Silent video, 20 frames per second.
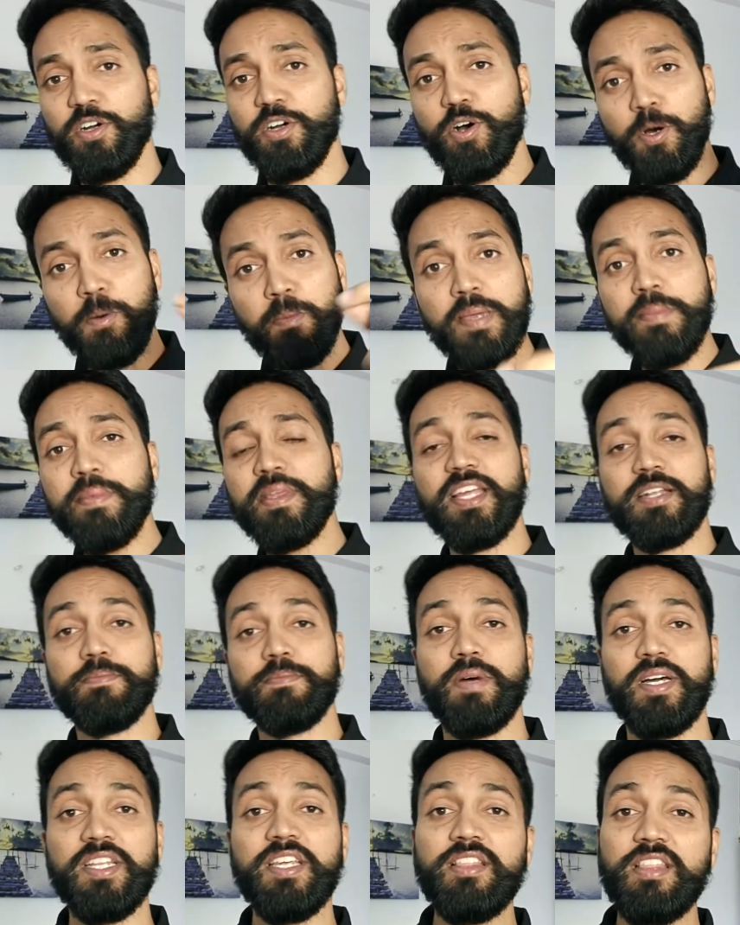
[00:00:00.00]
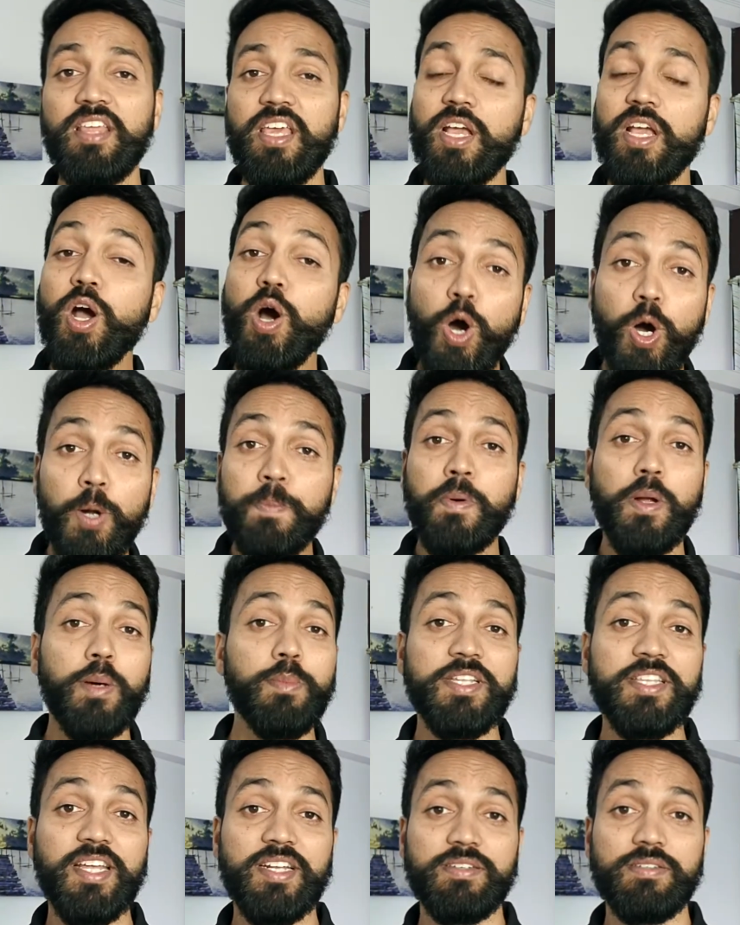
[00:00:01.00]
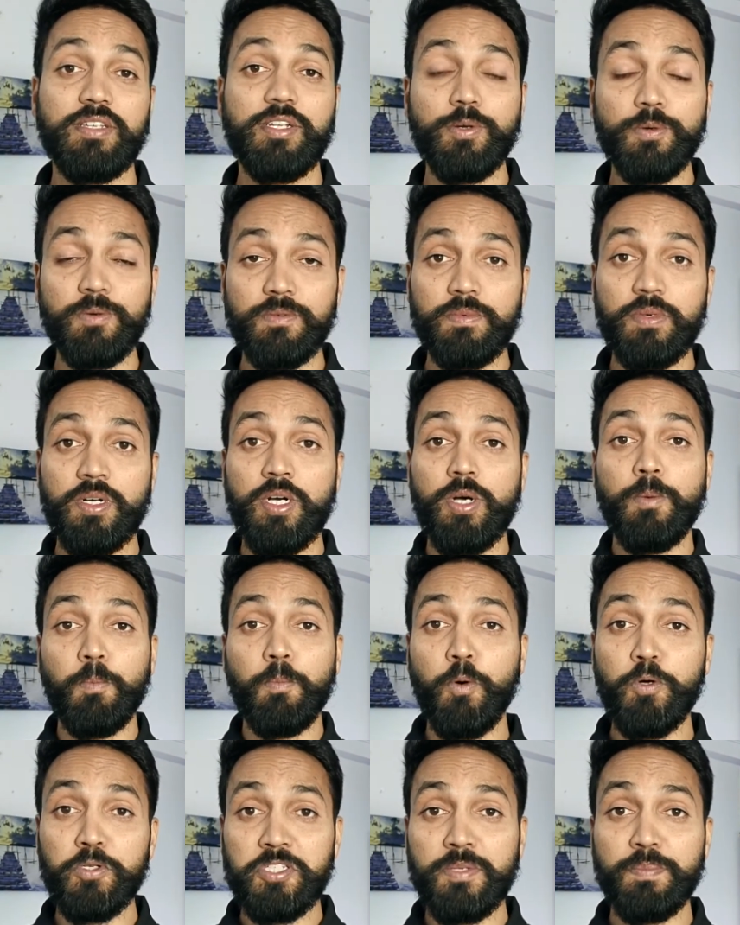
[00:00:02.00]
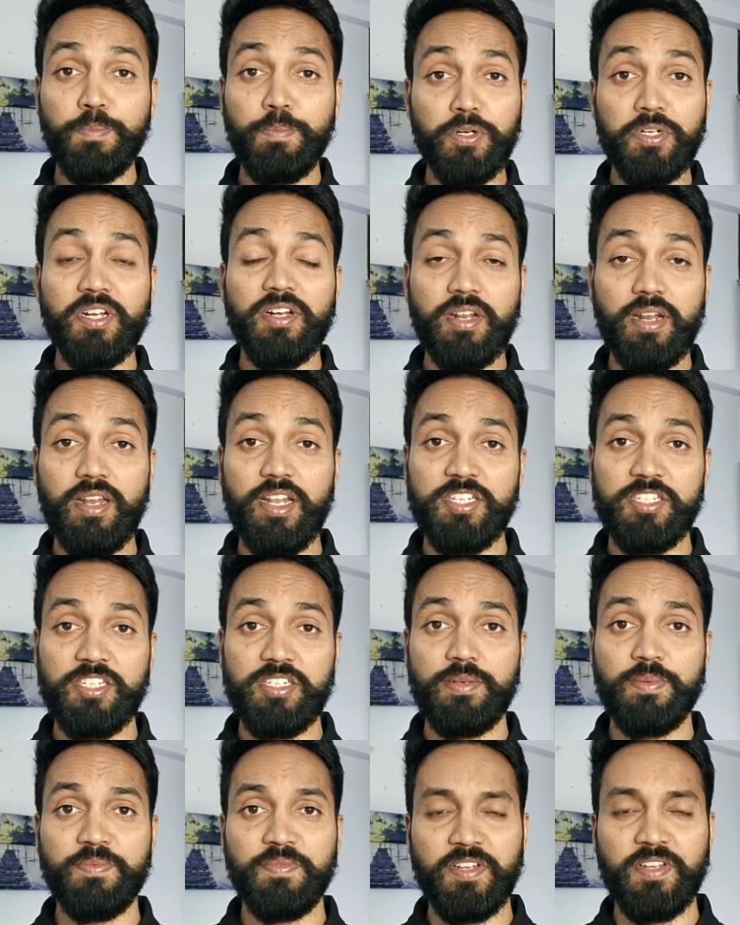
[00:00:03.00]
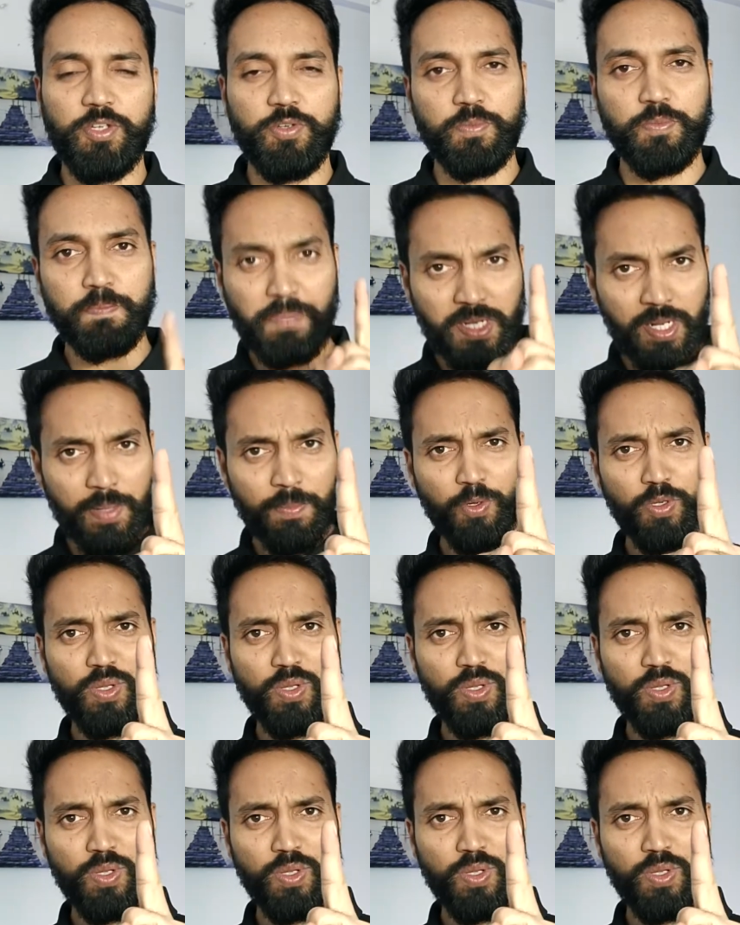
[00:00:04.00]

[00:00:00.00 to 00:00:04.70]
or maybe that money thing, or probably that most important relationship for you, pick up only